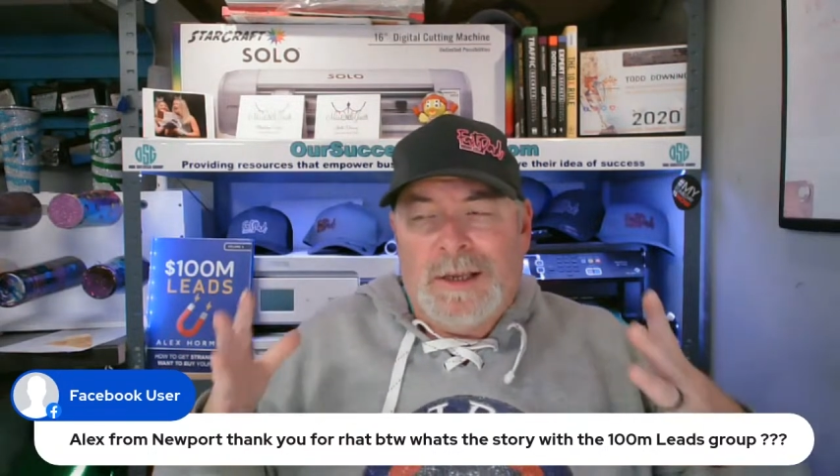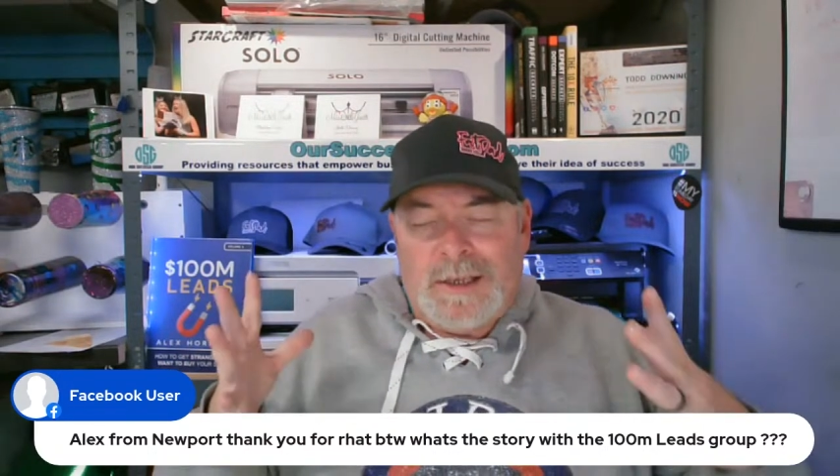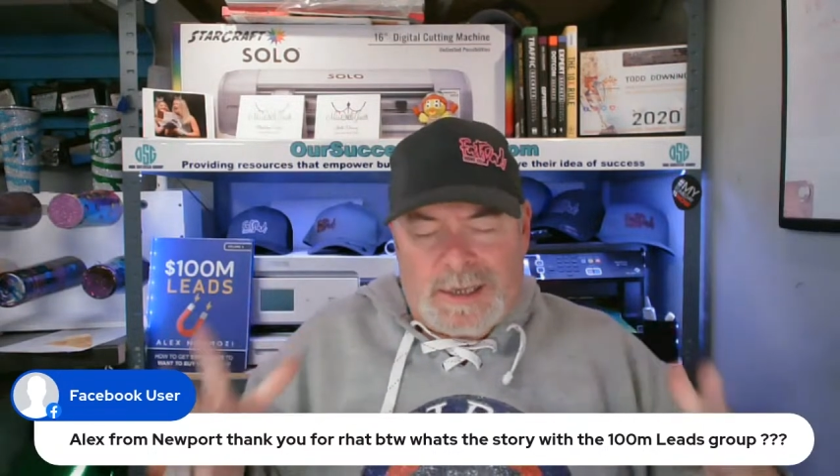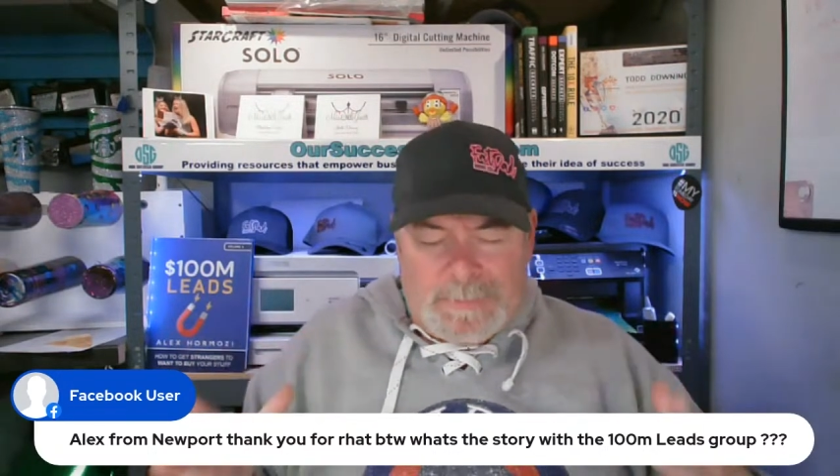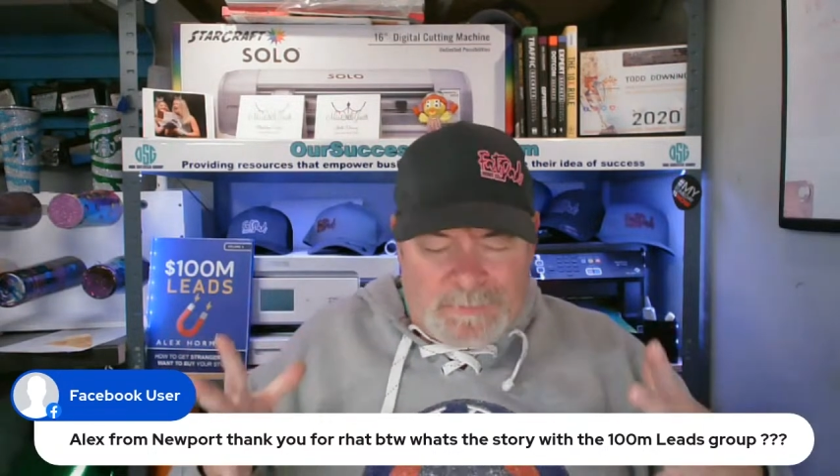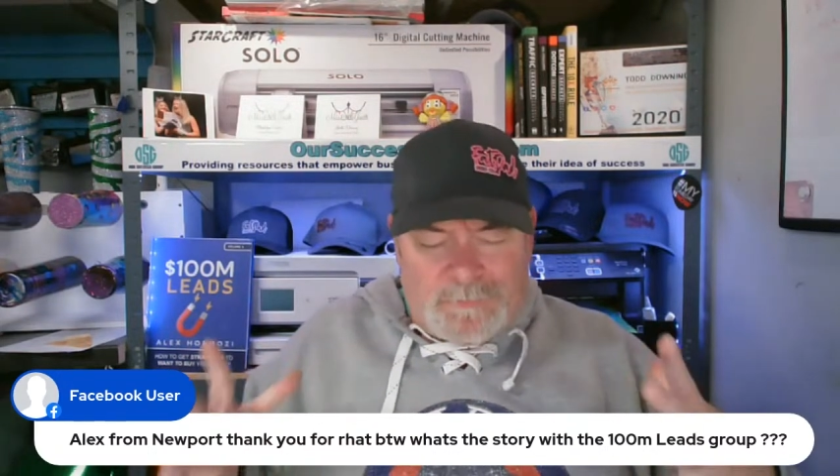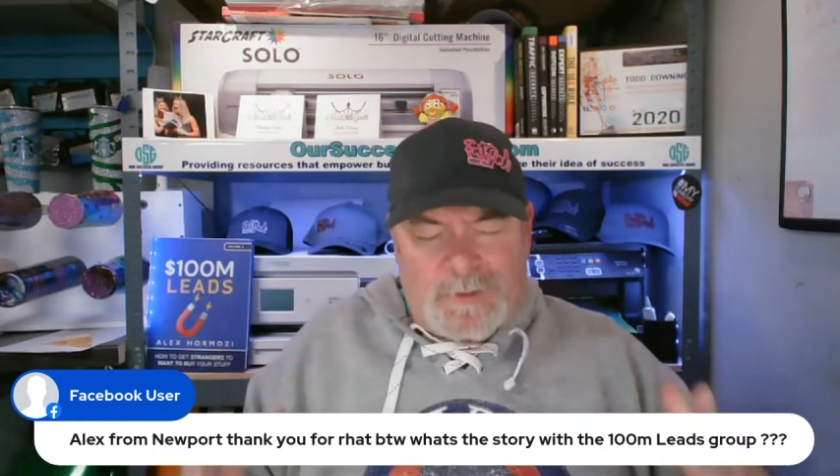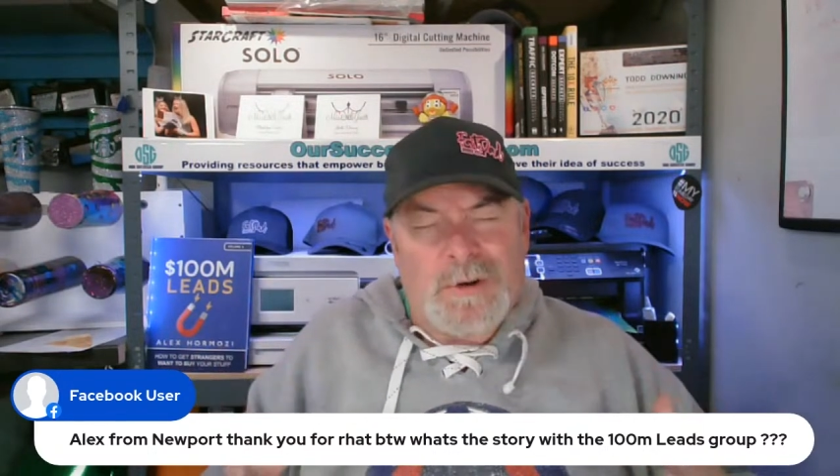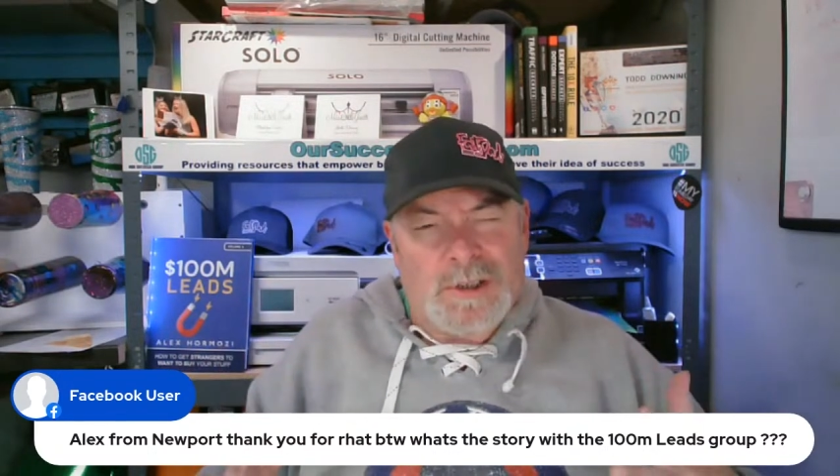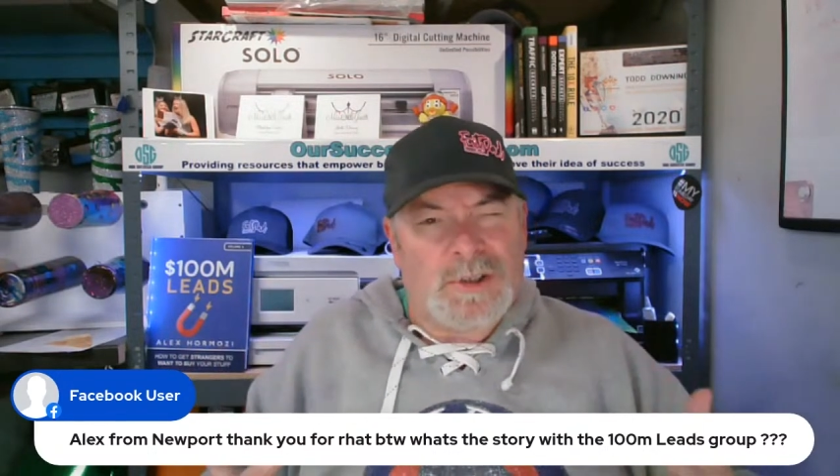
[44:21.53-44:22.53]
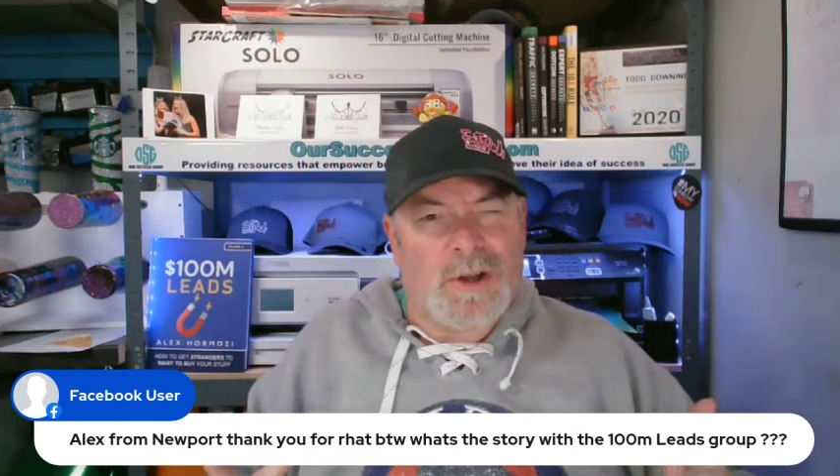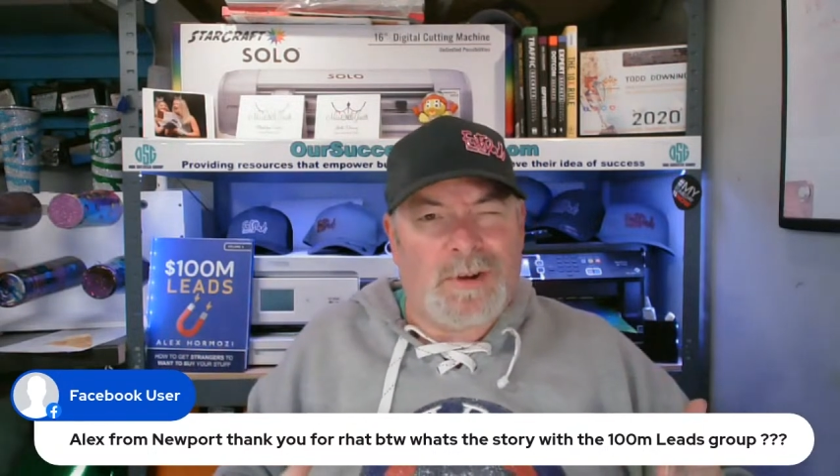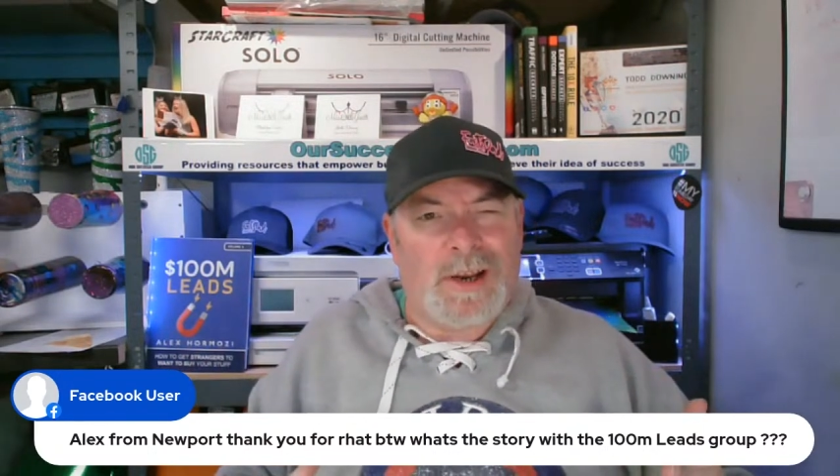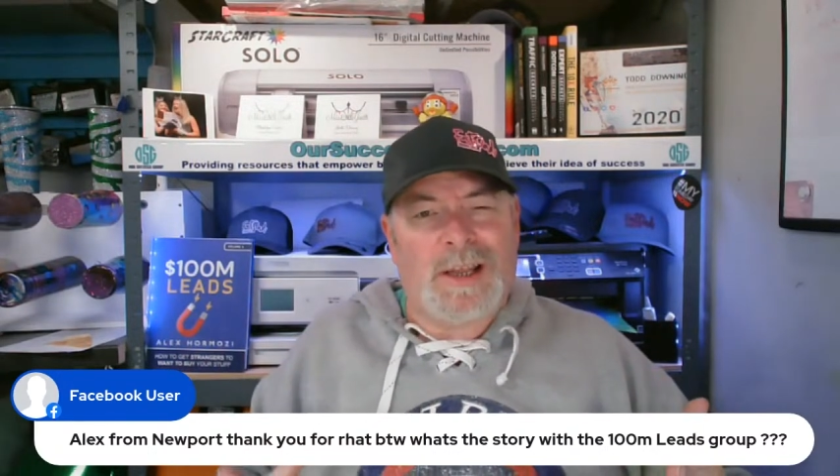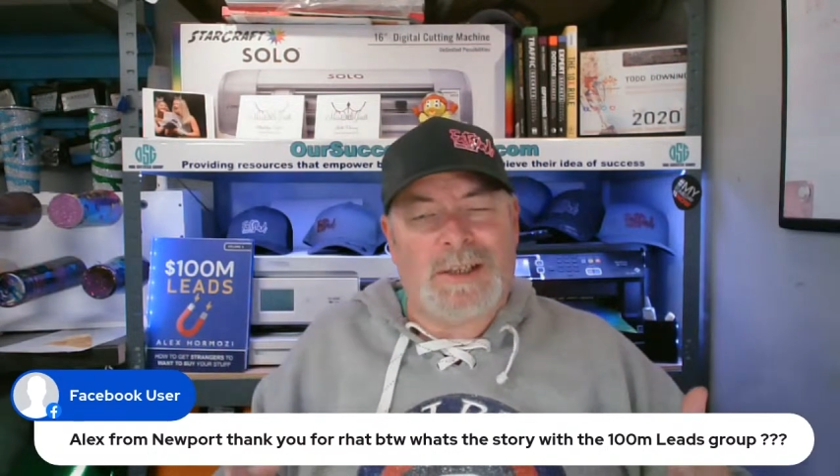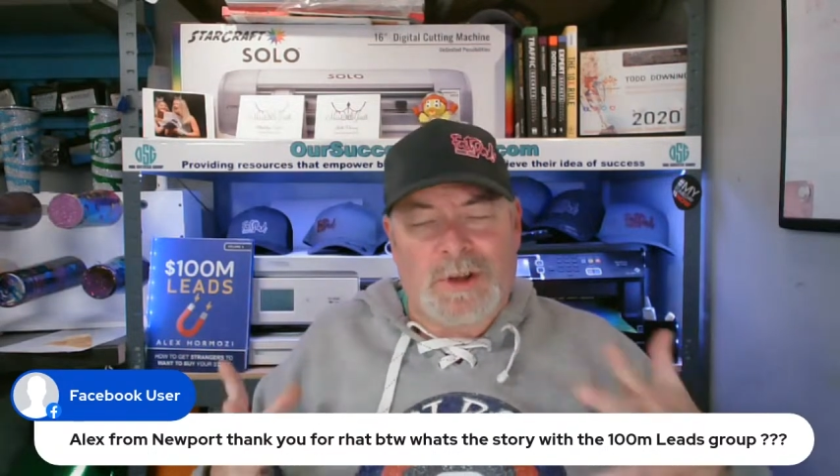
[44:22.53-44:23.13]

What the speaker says: keeping focused on reading it.